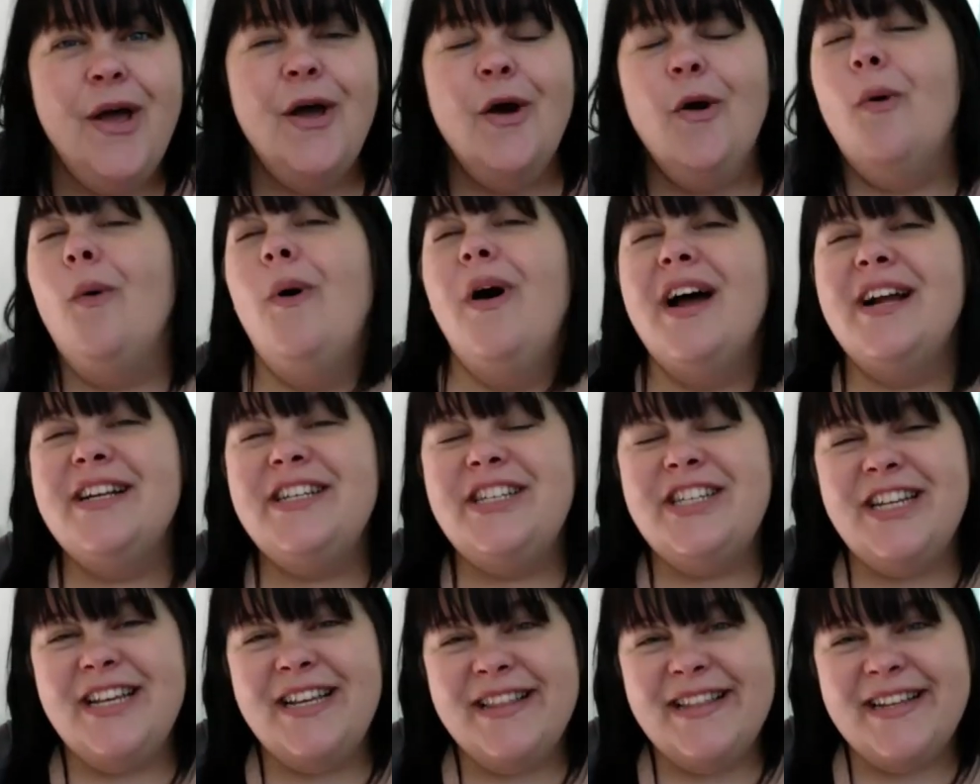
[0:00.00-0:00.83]

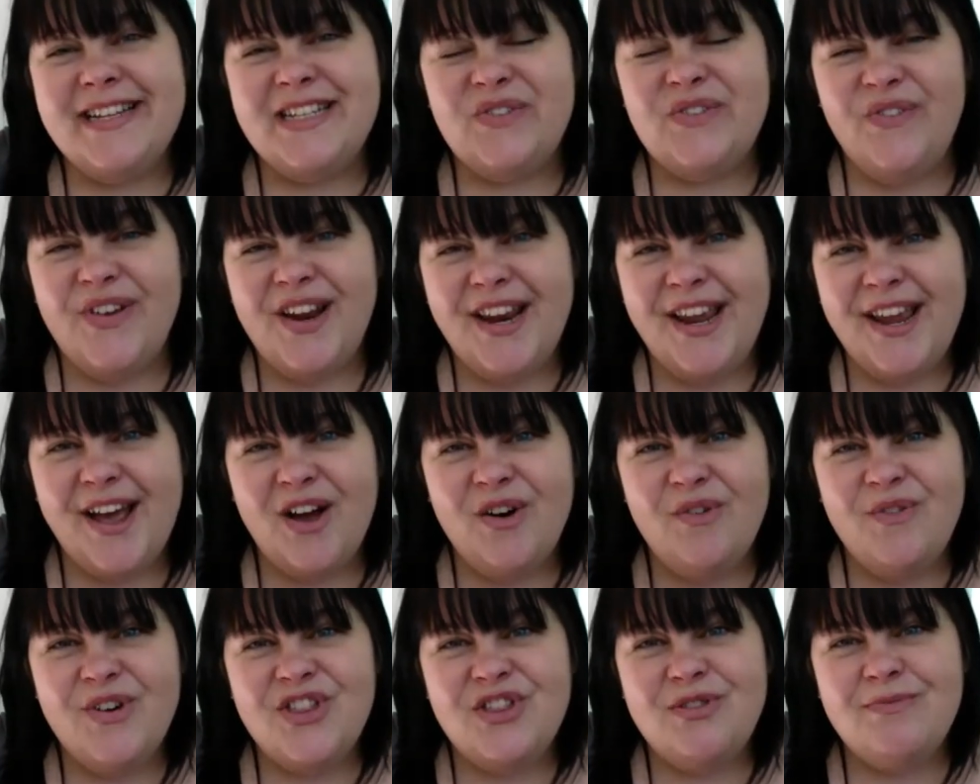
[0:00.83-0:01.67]
watching this
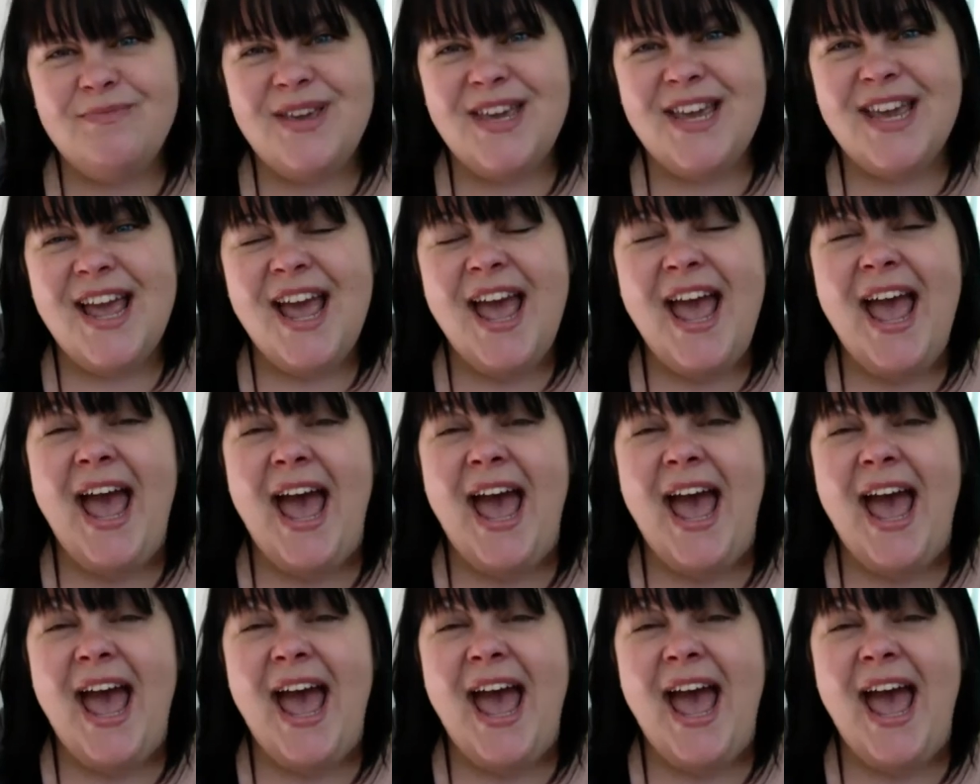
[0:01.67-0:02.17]
video with me,